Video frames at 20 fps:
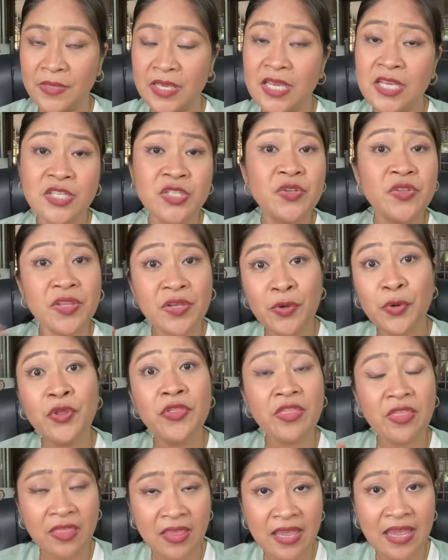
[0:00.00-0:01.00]
So the
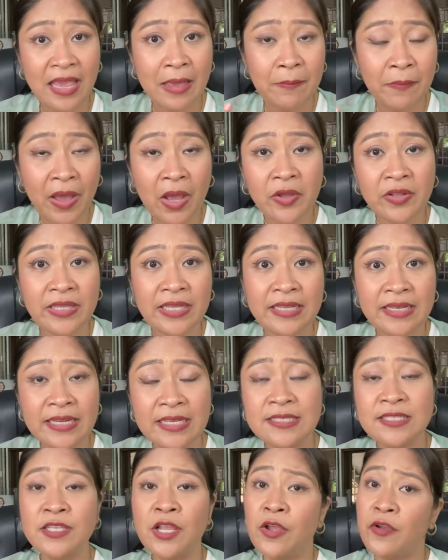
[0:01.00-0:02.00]
good thing about it
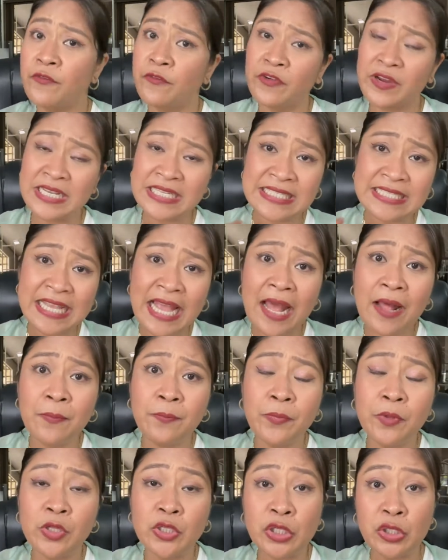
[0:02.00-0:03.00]
is, for
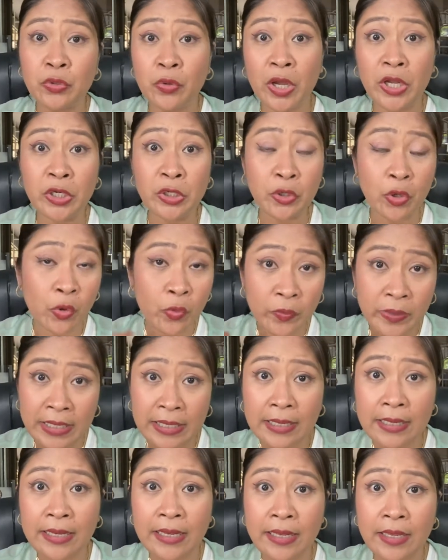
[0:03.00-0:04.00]
example, you
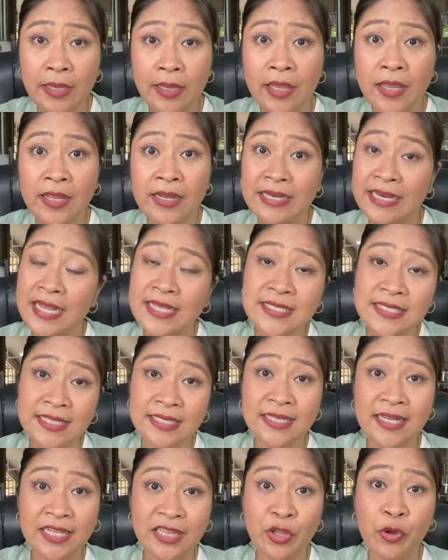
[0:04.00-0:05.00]
unknowingly
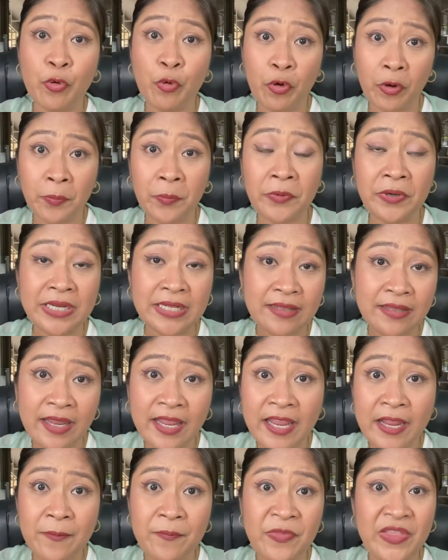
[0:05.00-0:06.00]
designate a corporate
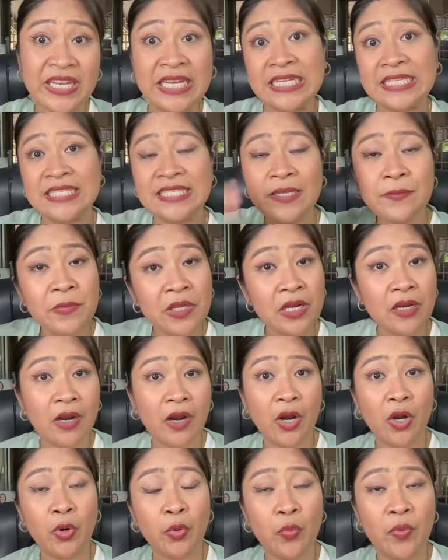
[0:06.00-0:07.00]
name that is
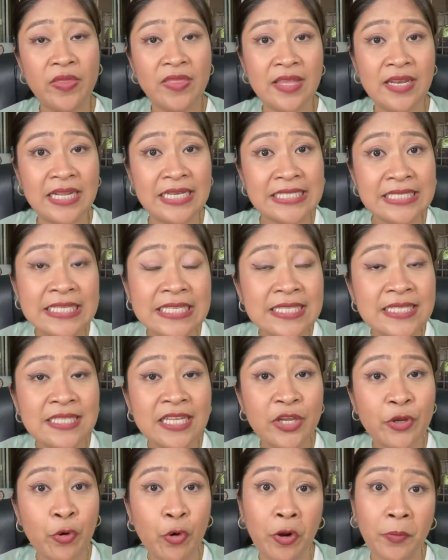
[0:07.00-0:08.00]
similar with an
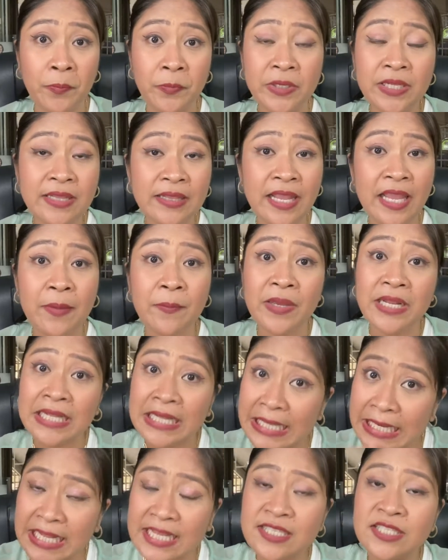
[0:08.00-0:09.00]
existing corporate name, at
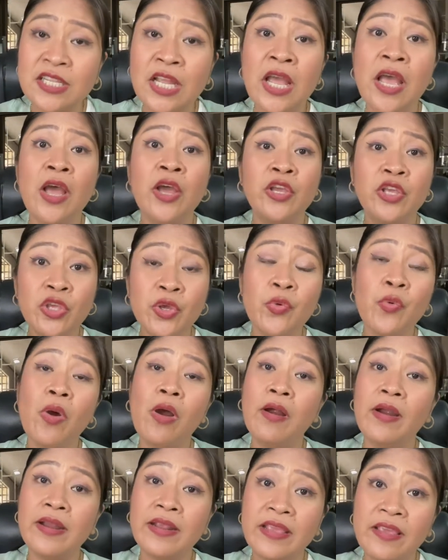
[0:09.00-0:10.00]
least you
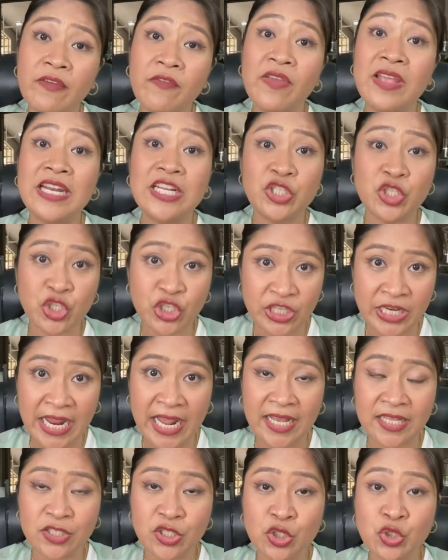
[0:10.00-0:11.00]
are given a
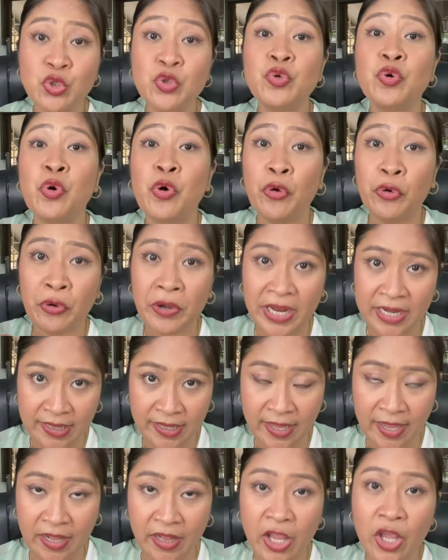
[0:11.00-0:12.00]
chance to correct
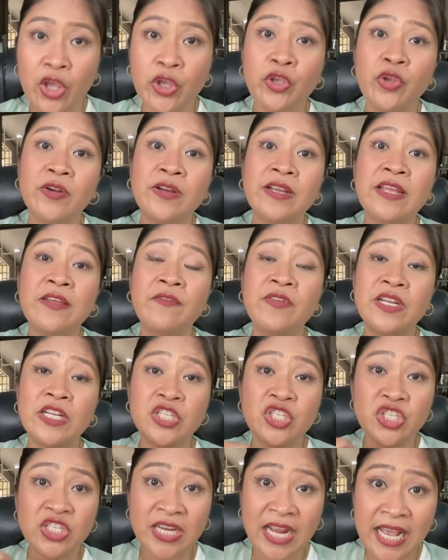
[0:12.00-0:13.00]
it. You're given a
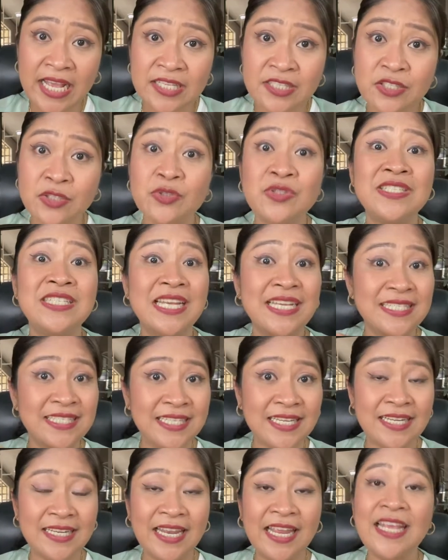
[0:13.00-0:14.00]
chance to
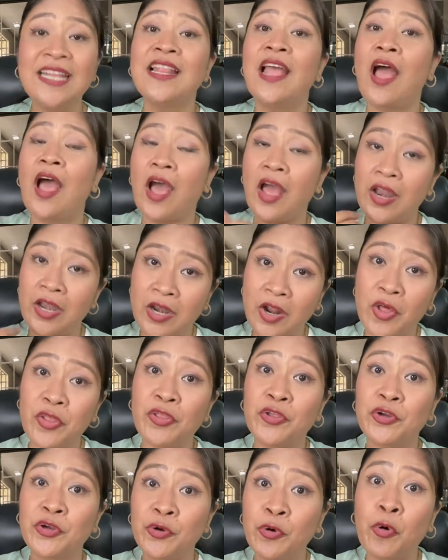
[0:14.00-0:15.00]
designate
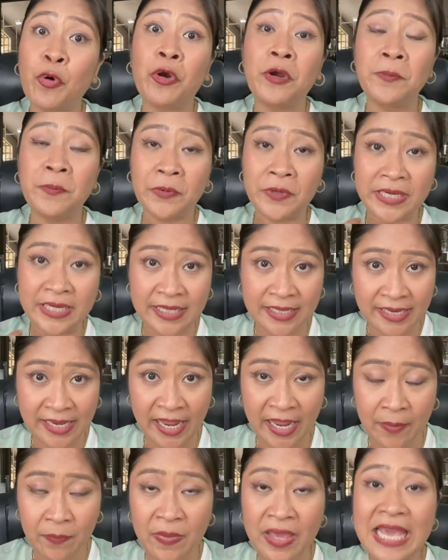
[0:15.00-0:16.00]
another corporate
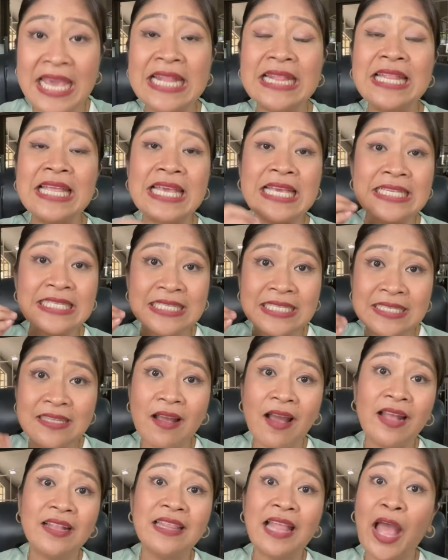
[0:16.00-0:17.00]
name. It is
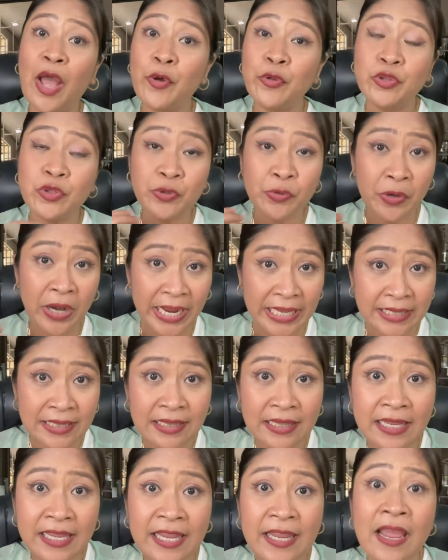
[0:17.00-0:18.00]
not
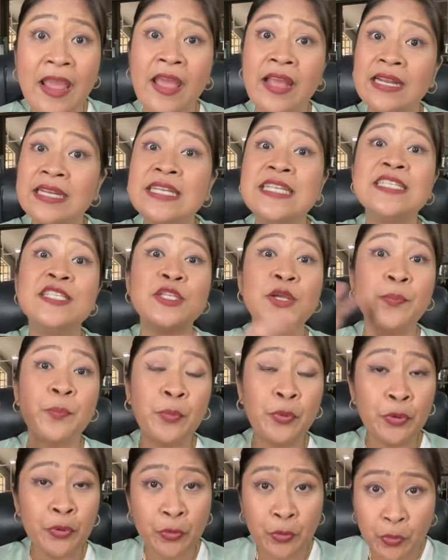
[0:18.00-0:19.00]
outrightly
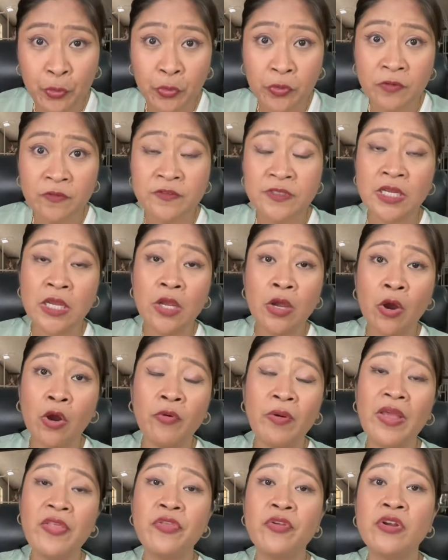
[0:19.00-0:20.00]
disapproved, or
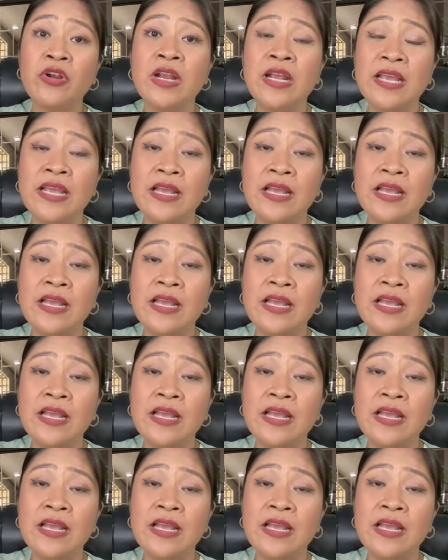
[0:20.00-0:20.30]
rather,